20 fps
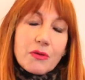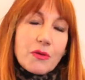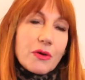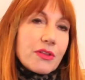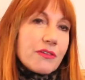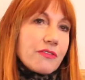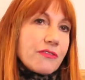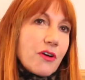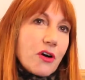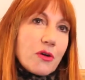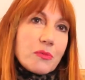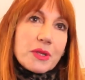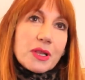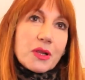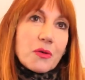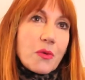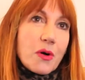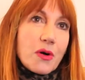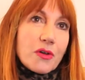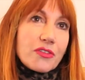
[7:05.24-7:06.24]
what the
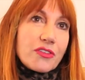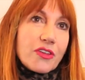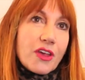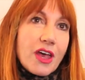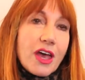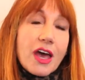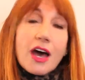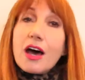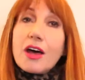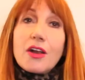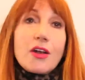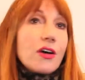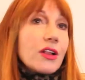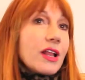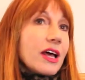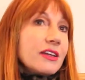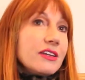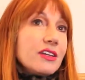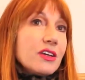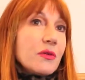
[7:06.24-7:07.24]
formula was. And all
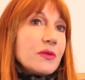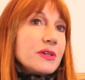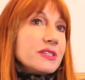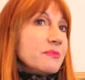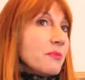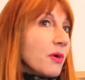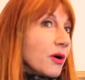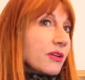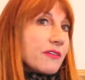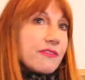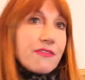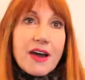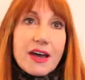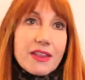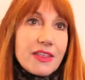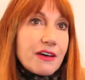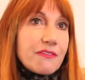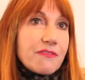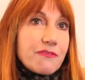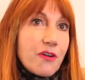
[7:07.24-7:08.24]
I do is modify
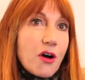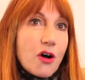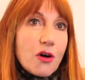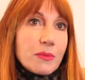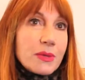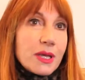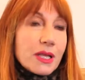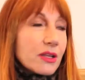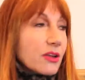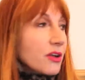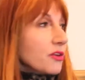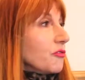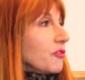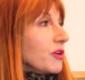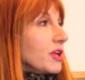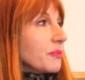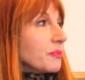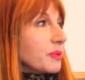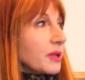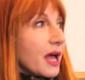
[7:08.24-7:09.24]
that formula and
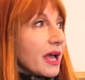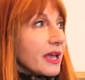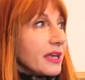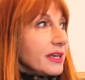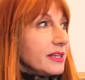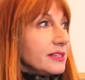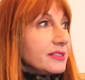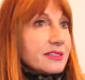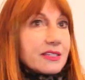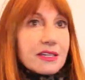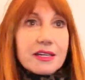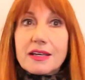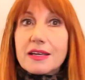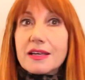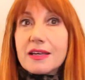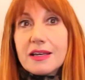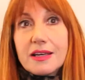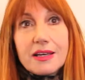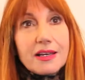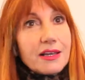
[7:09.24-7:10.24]
reapply it
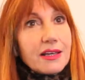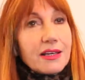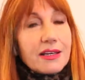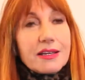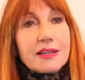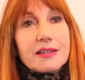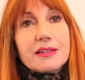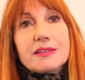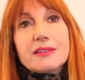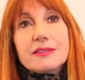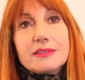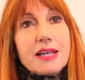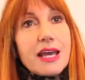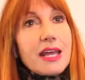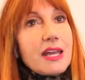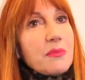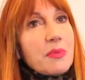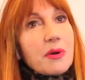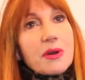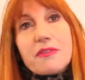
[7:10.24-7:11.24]
to
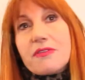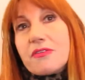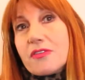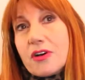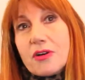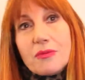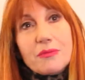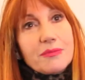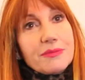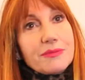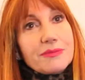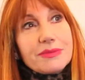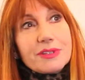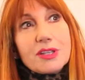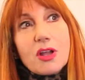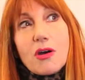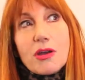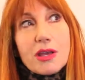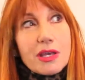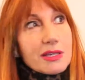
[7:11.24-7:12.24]
anybody, from
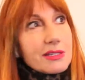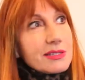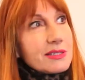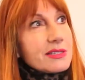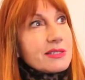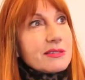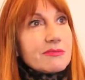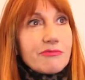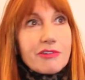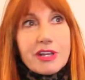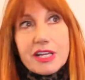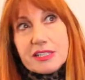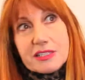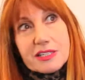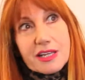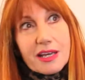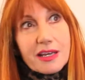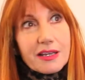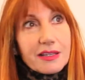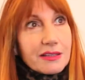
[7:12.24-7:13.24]
lawyers,
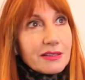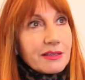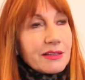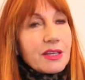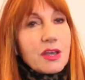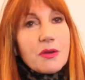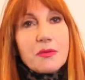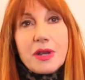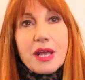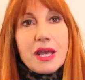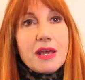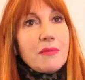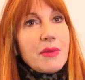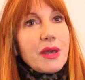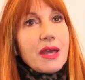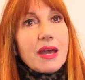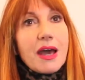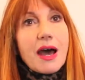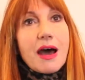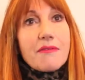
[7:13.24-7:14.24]
retail, you name
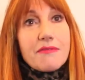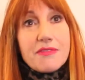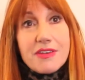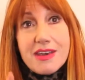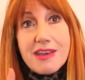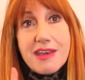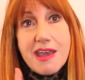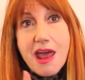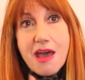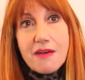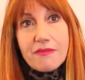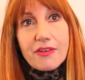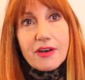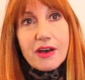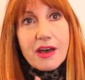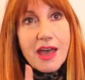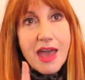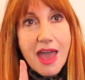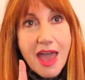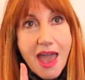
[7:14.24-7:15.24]
it. I've
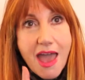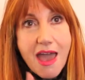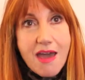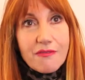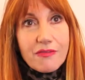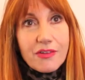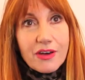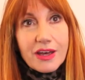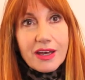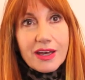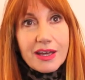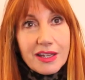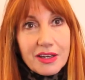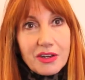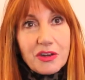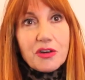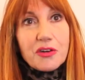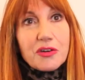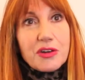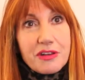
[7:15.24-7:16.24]
never, ever
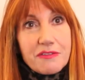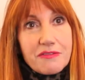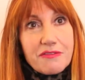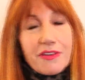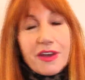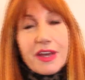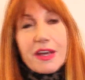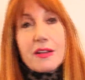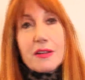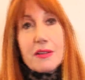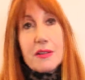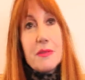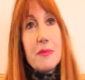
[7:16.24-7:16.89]
known it fail.